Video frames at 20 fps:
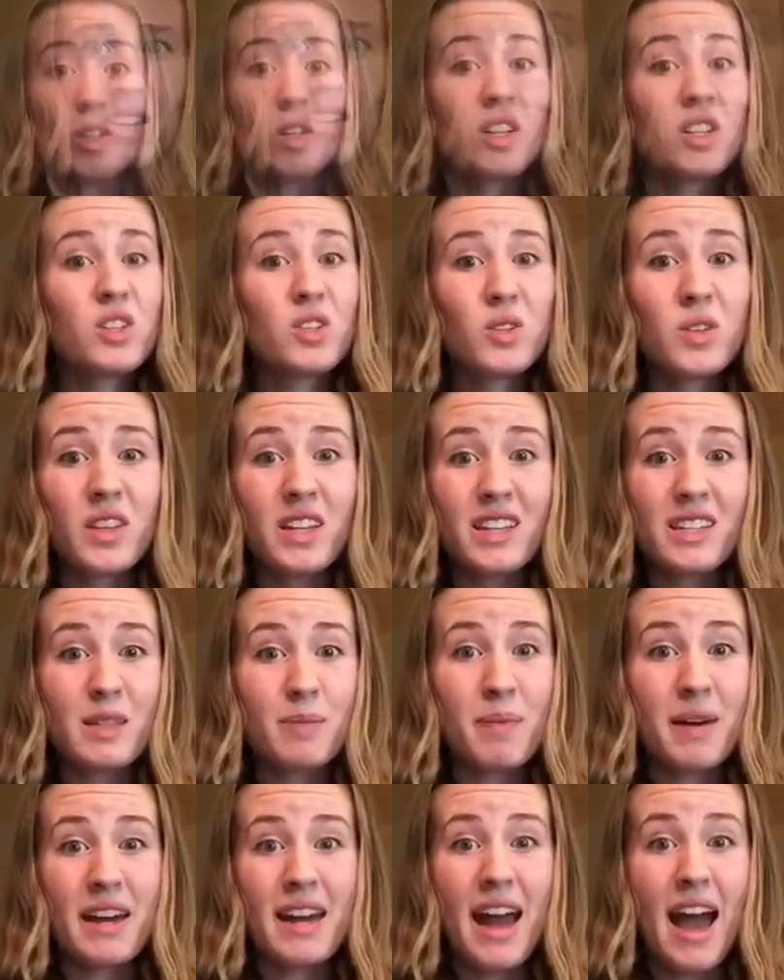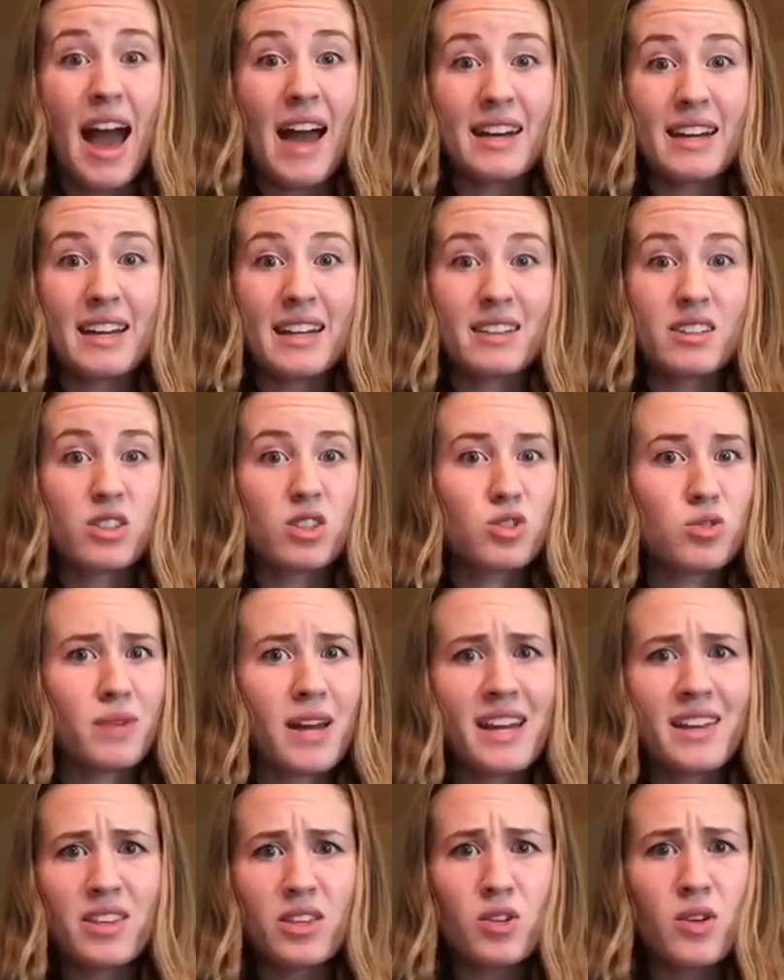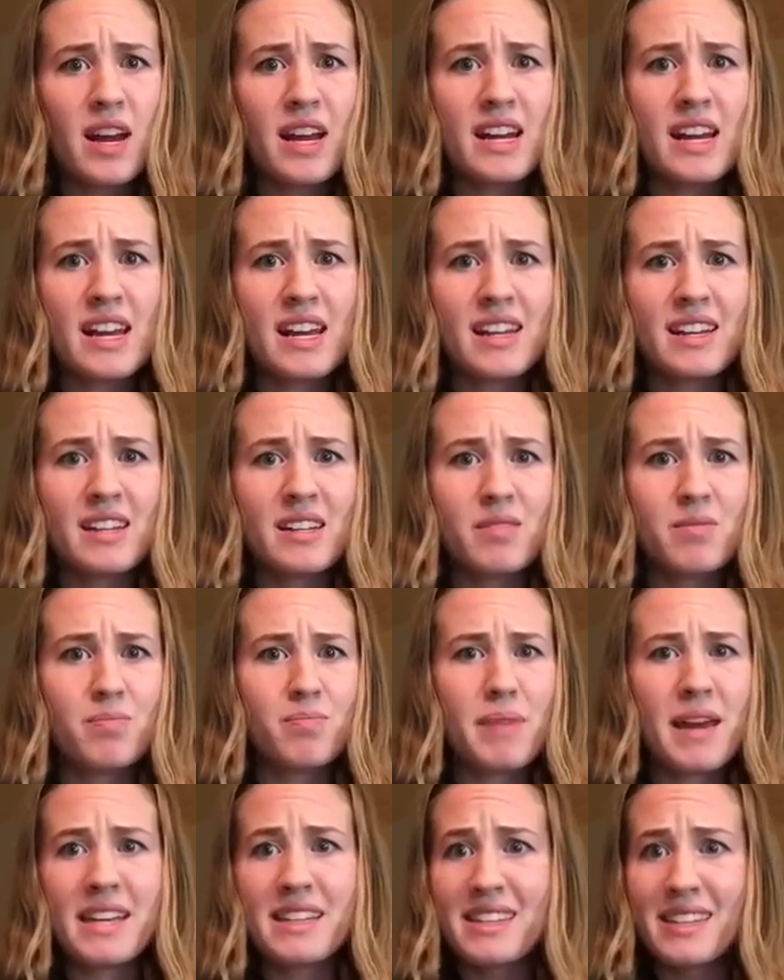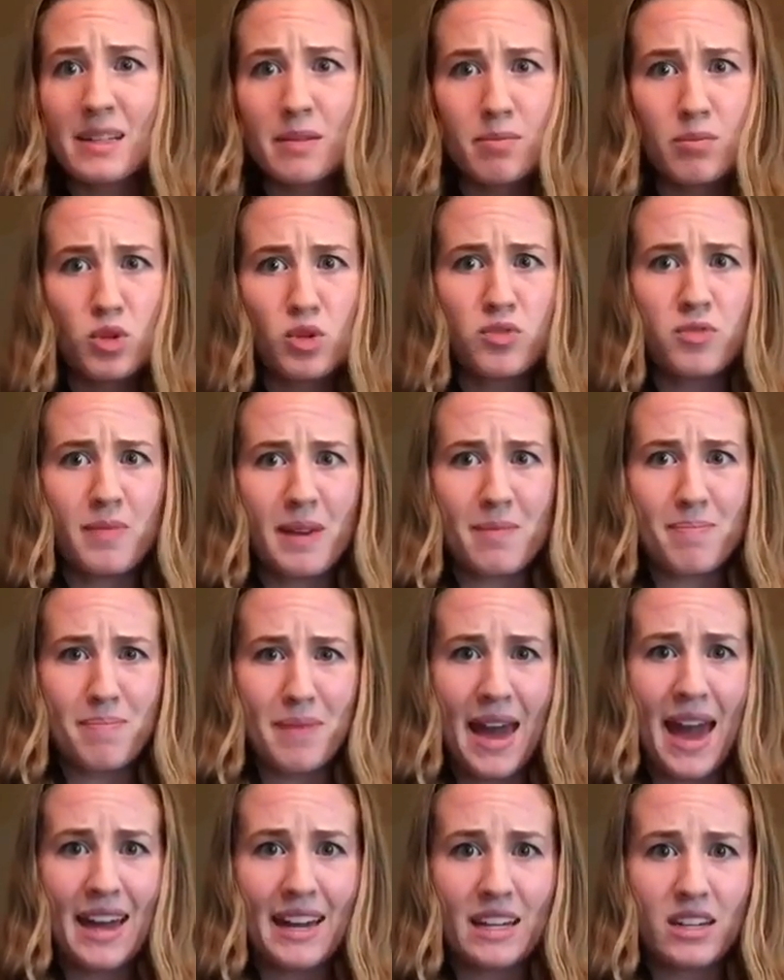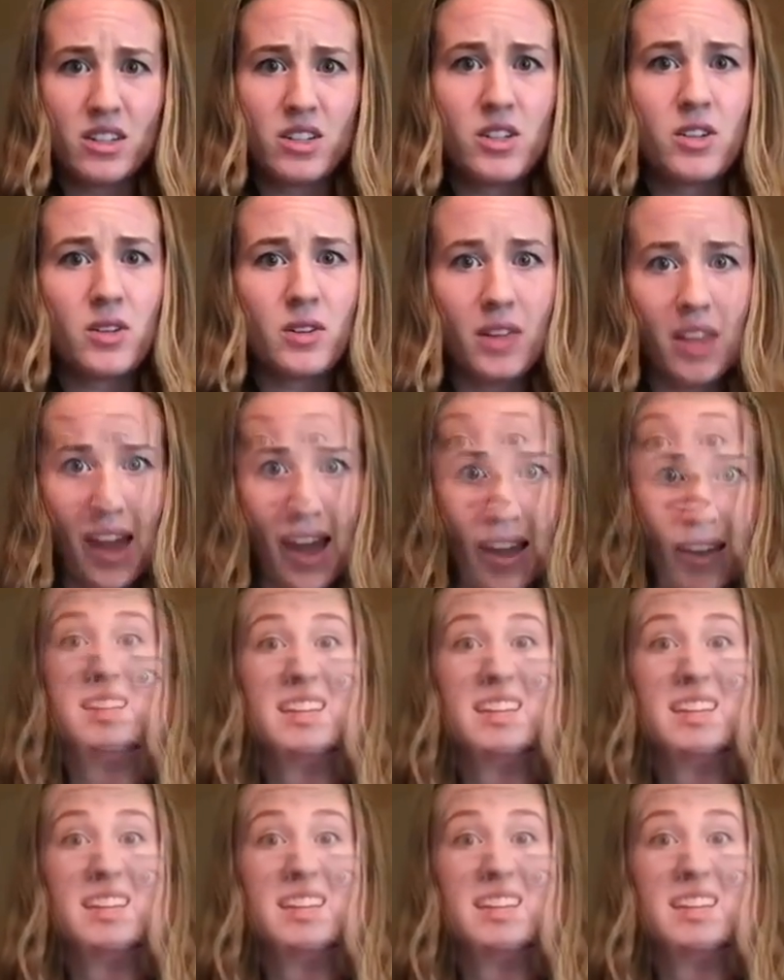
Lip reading: You can do this by adding strength training and basic movement back into your life.